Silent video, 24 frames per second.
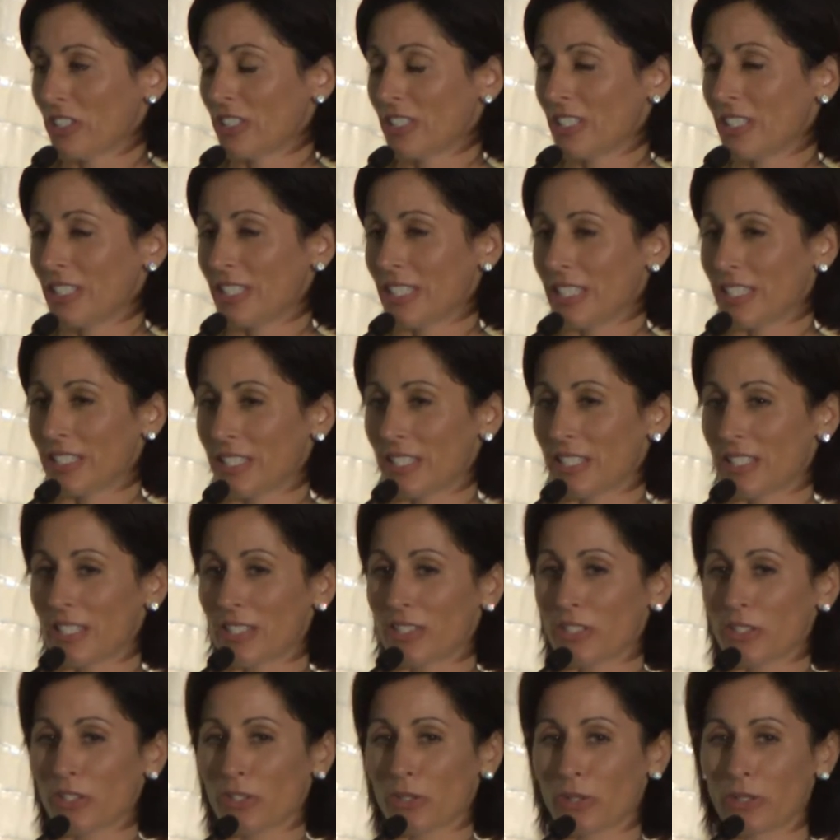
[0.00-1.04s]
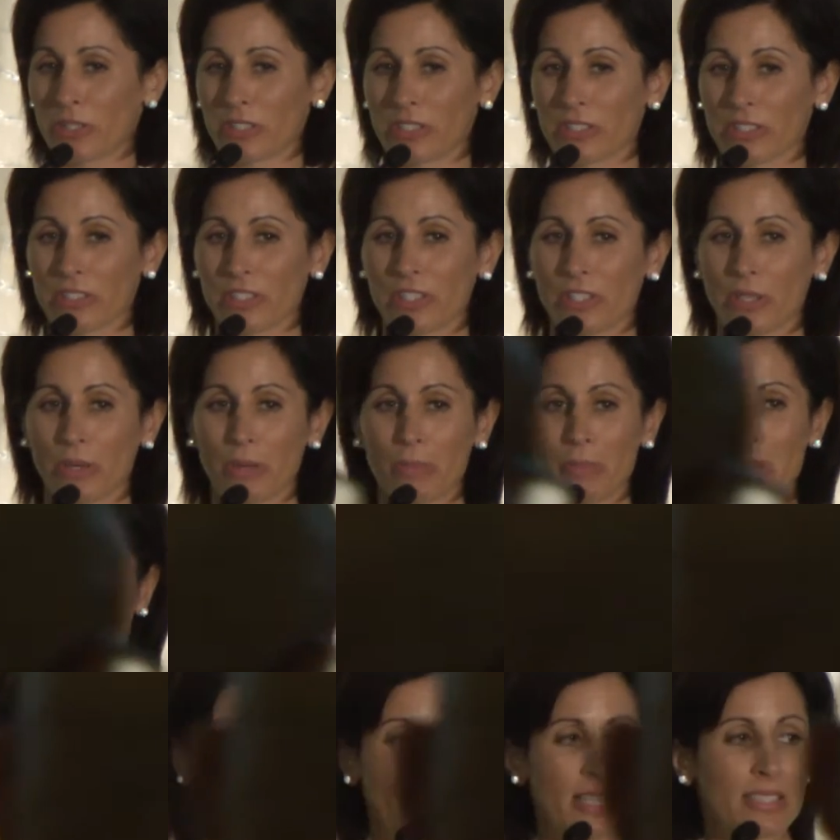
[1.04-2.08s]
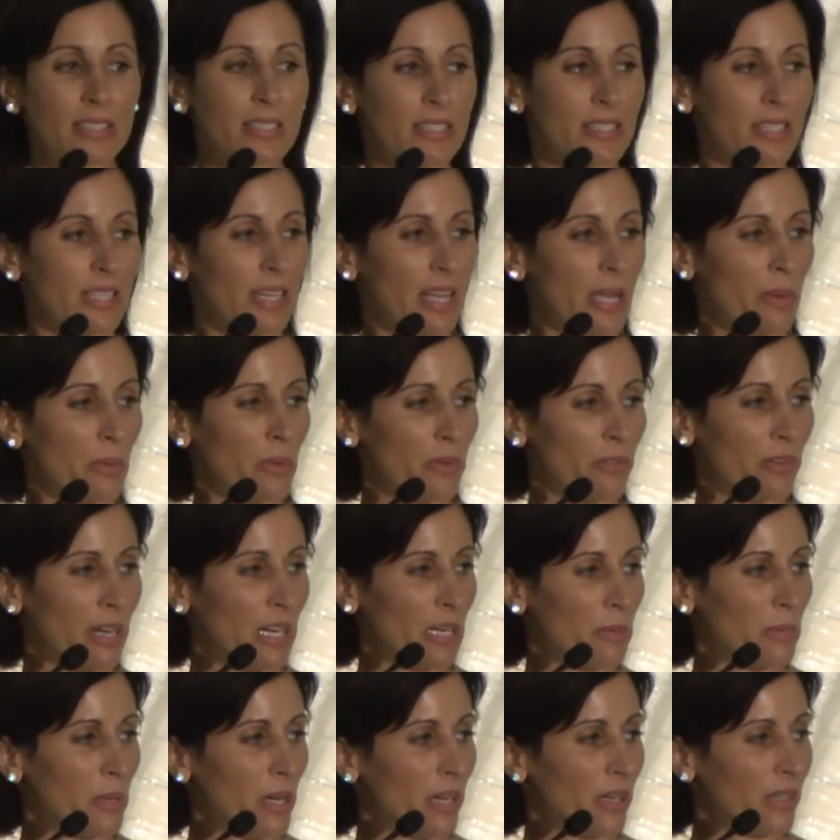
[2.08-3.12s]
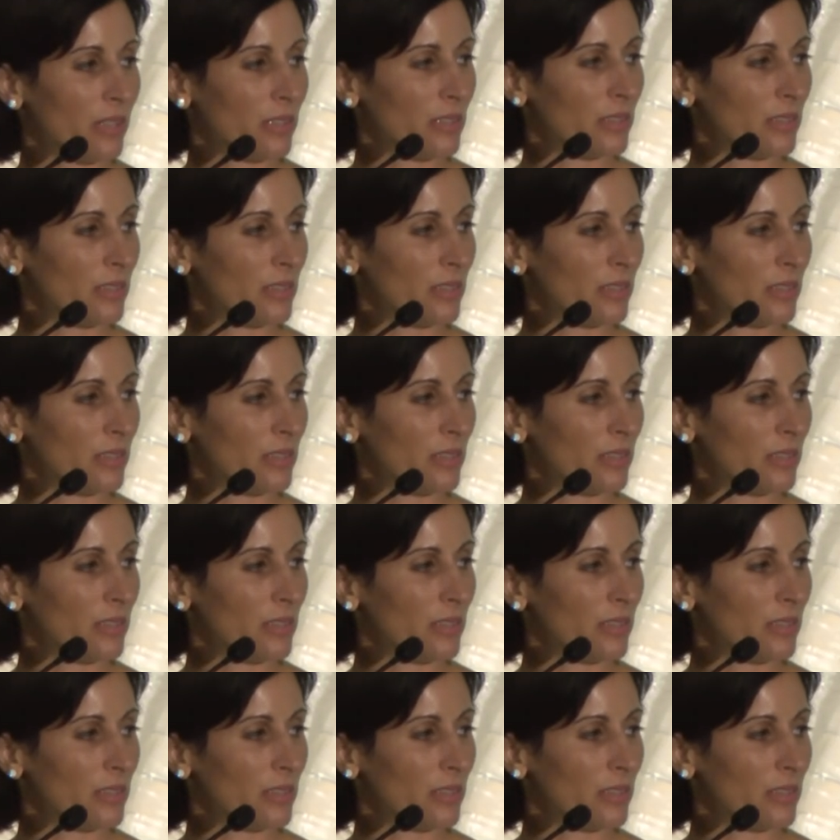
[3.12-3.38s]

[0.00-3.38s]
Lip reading: diseases and disorders, so it makes sense that I would write about